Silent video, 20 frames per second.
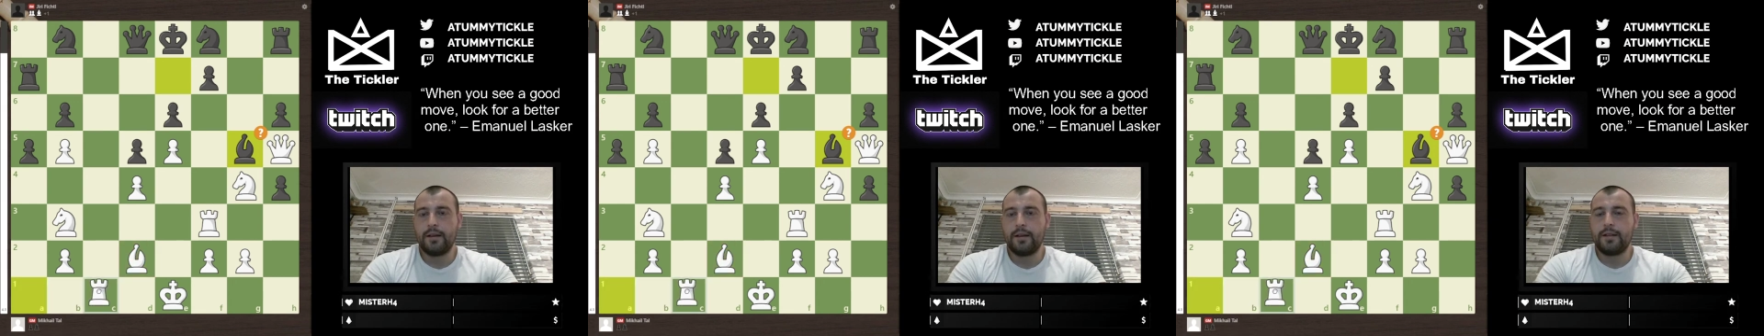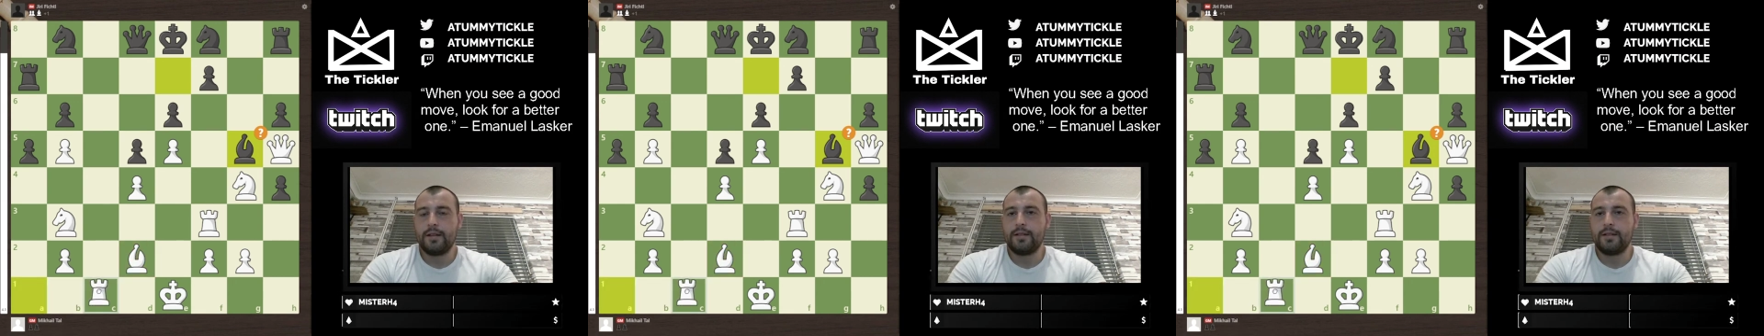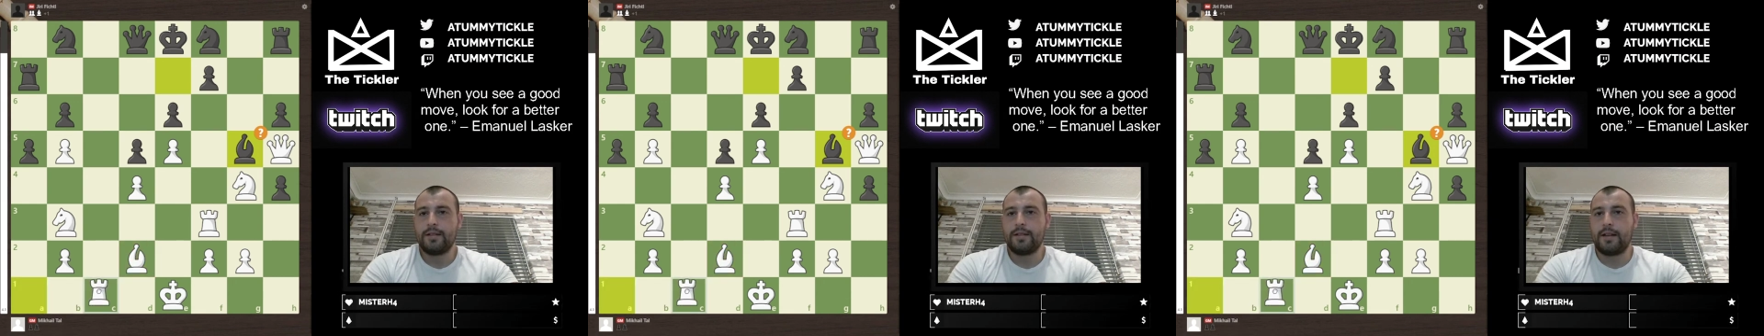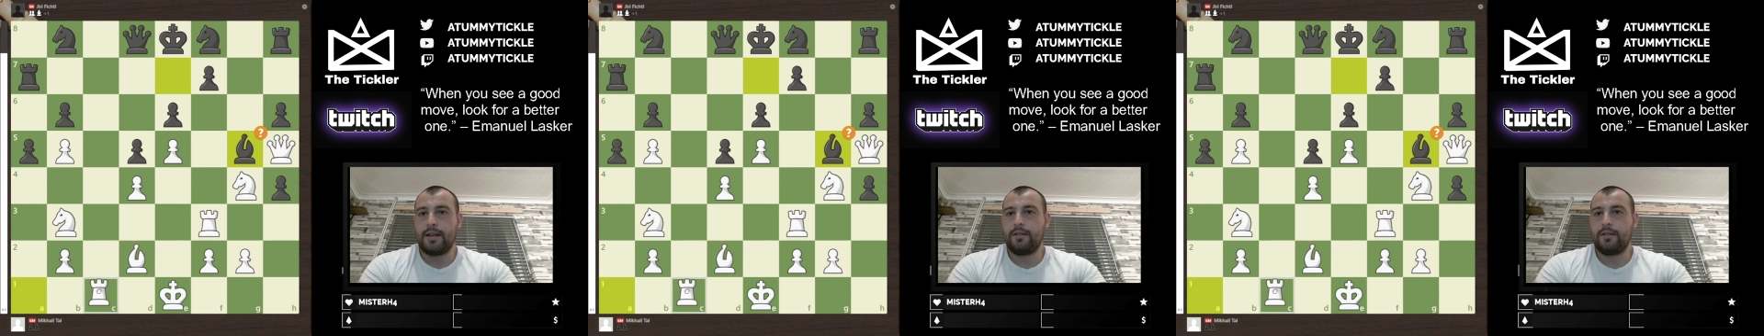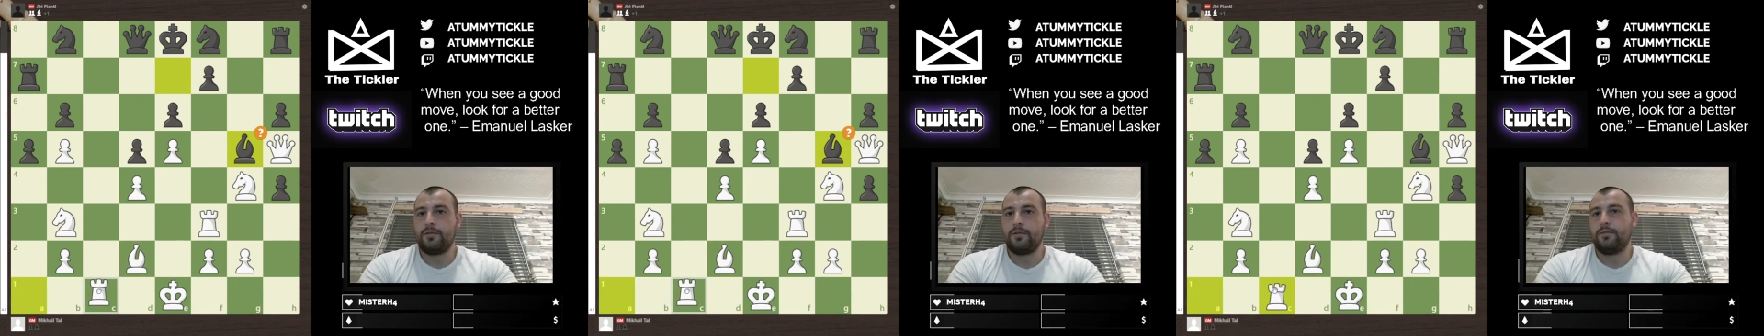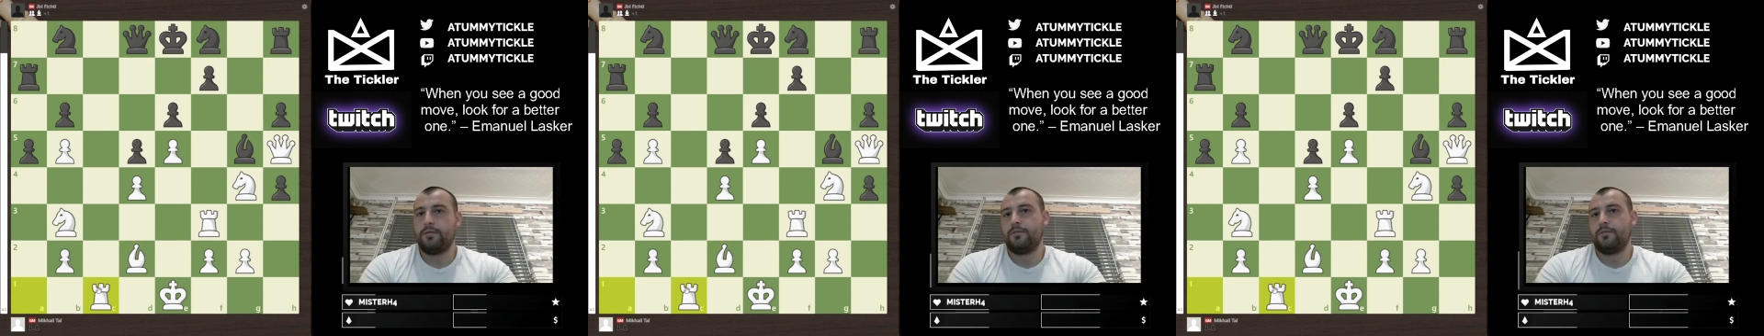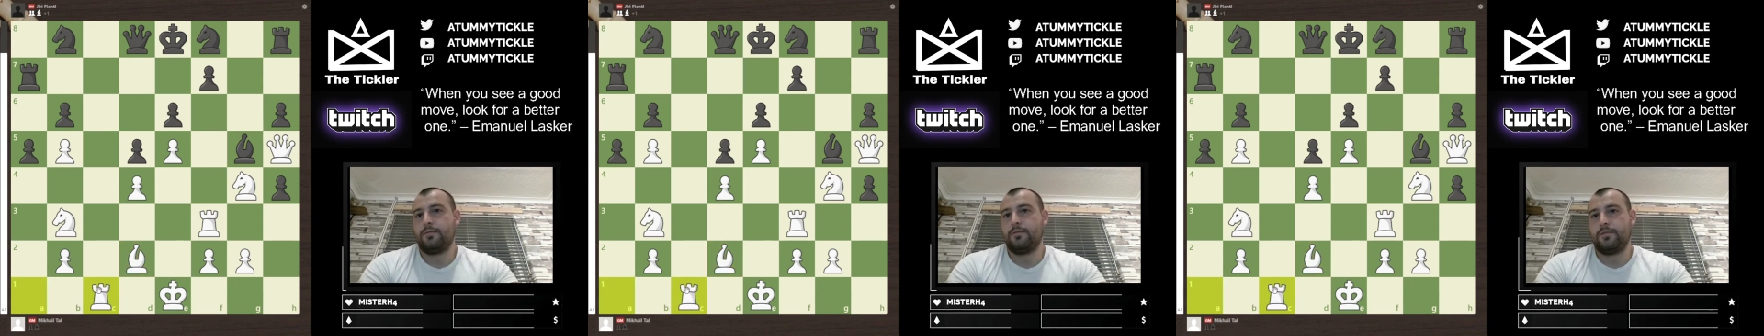Tal
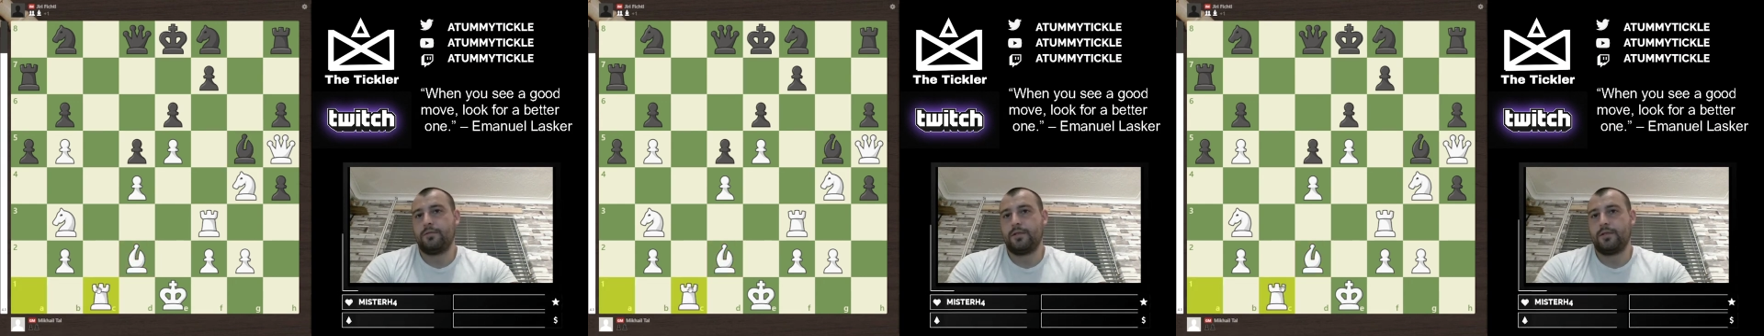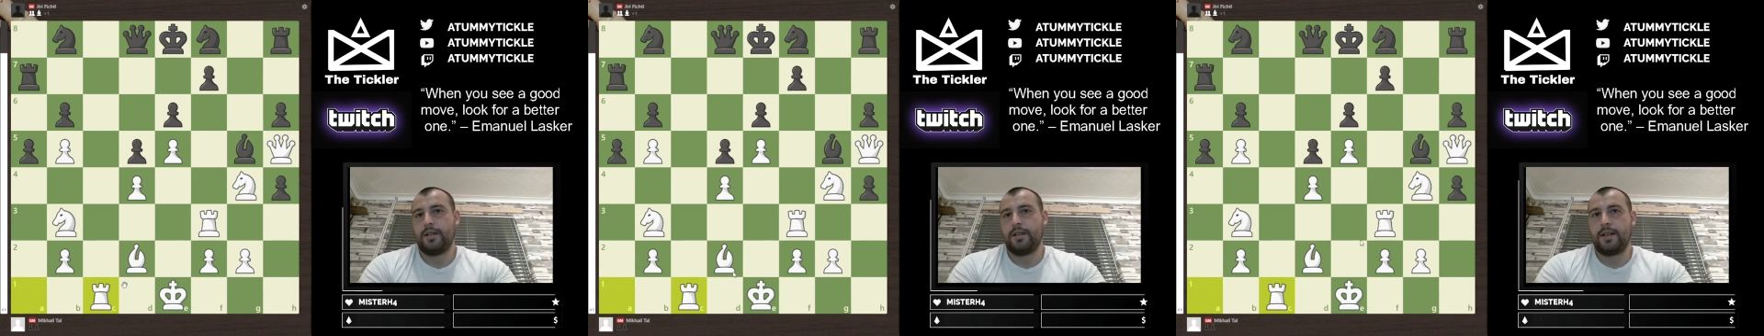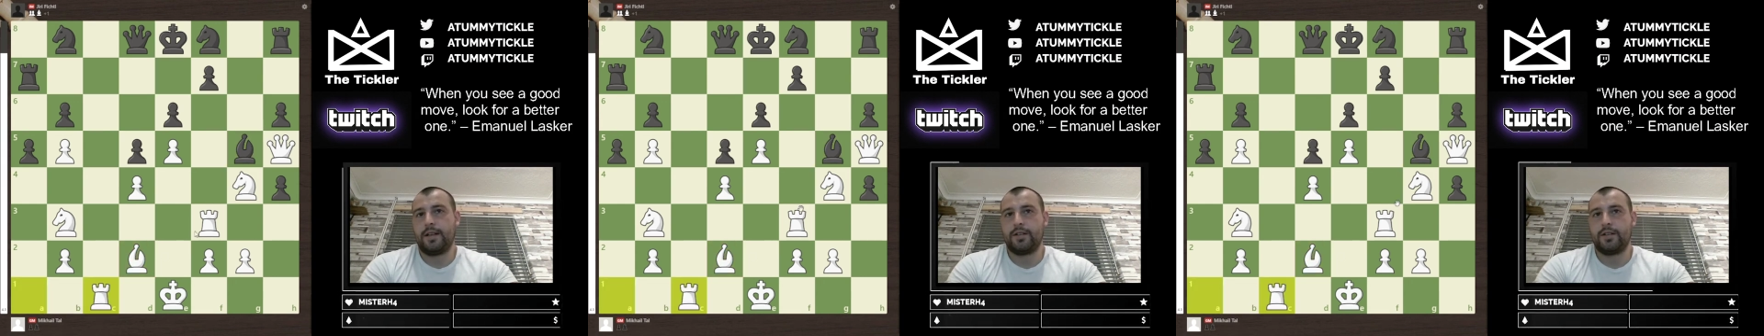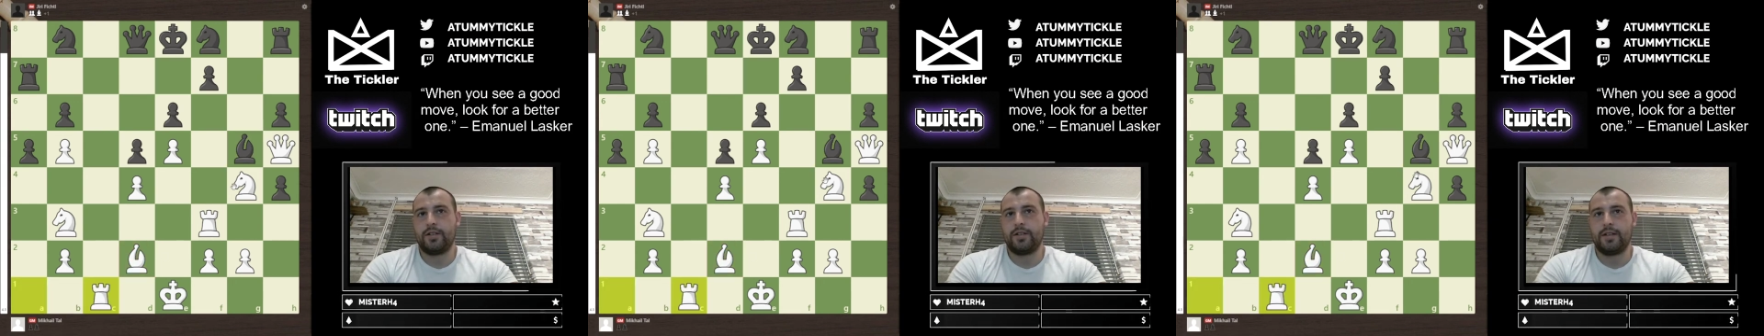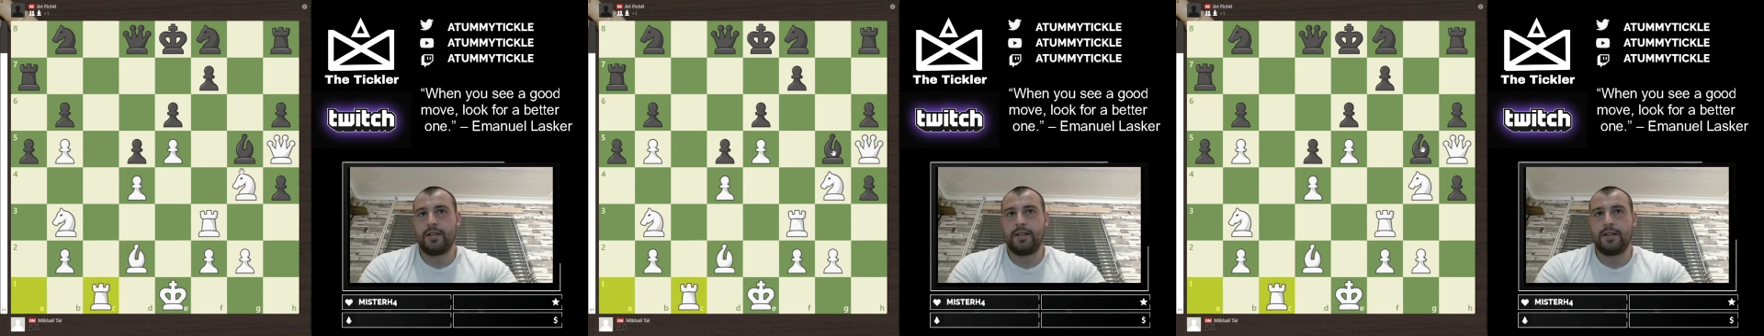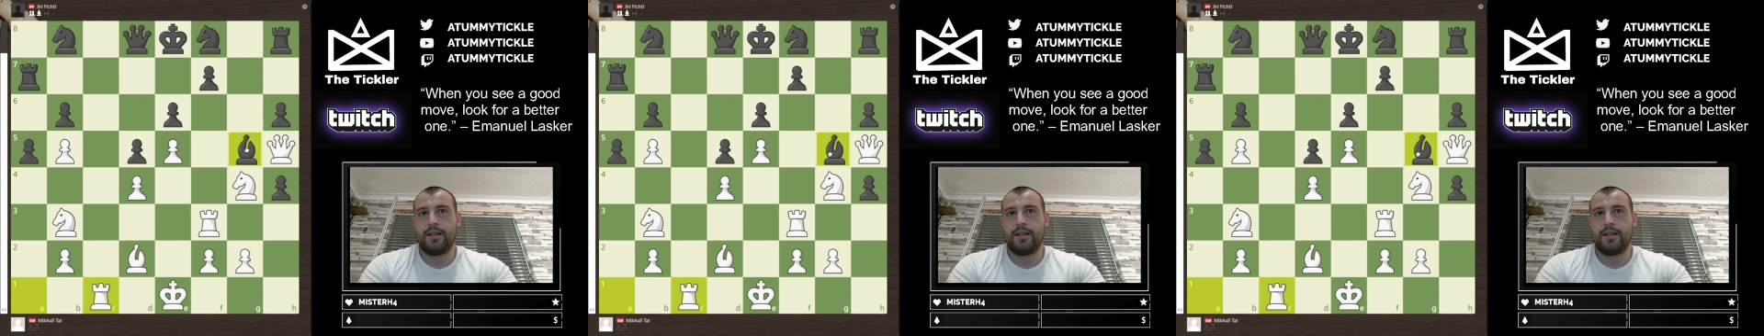can actually